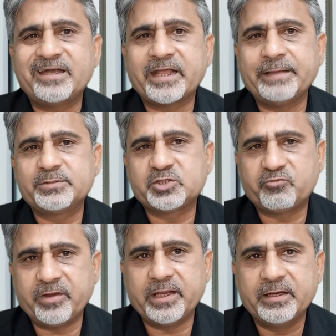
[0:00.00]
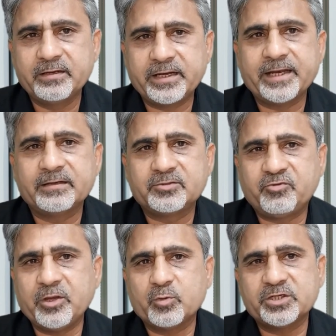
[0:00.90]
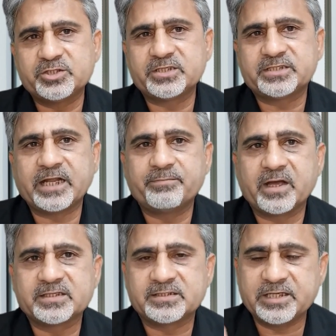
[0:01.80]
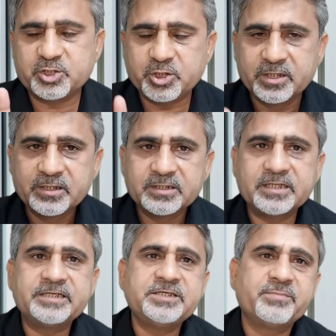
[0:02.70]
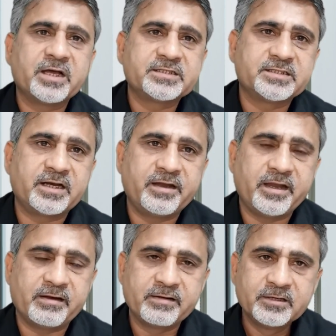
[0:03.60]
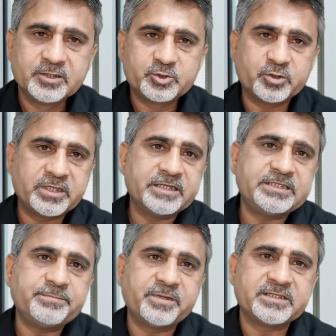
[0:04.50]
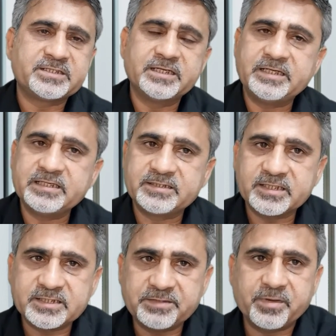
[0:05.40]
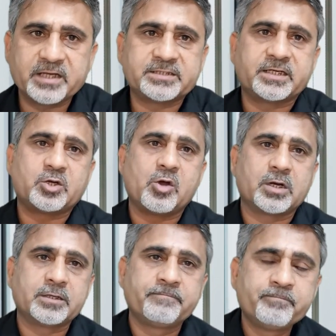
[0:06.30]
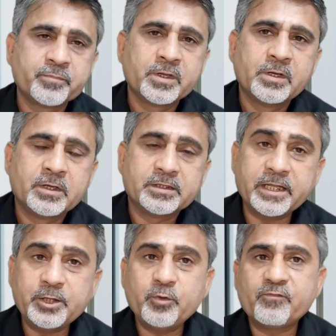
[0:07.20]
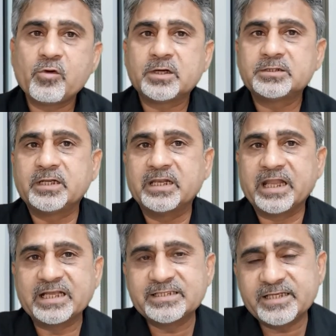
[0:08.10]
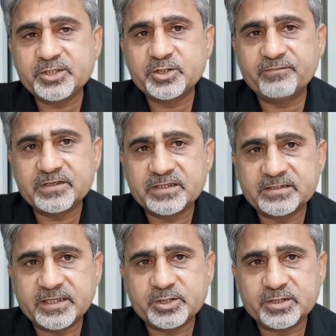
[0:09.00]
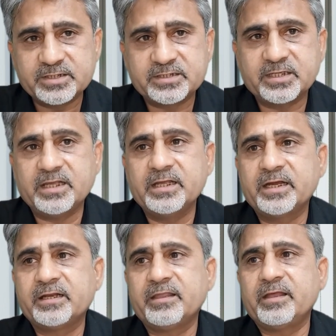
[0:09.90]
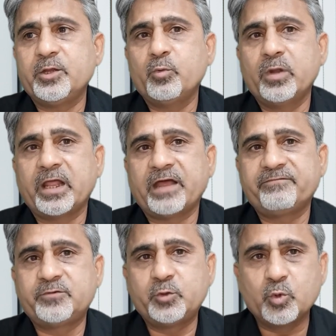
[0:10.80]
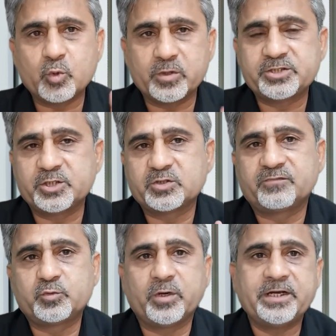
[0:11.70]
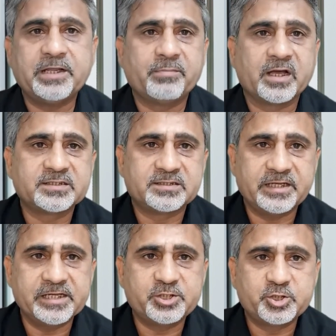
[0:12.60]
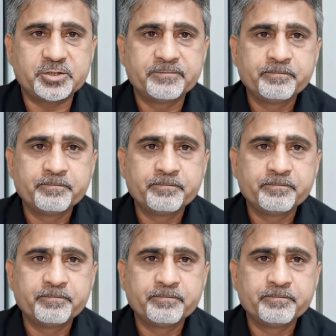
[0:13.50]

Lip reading: times 3, 3 questions, 10 marks each, 30 marks are here. So 30 plus 30, 60 marks are gone. Then you've got the last section, which is section C, and there you will have 2 questions of 20 marks each.